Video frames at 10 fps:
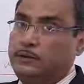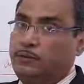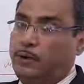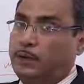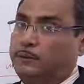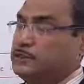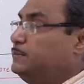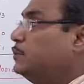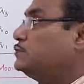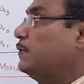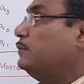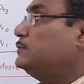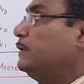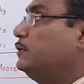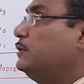one of the symbols from
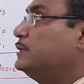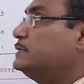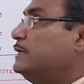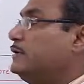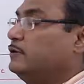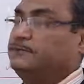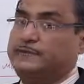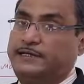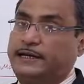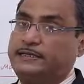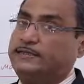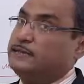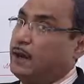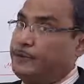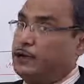this particular set of states
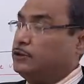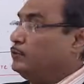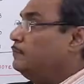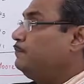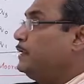capital Q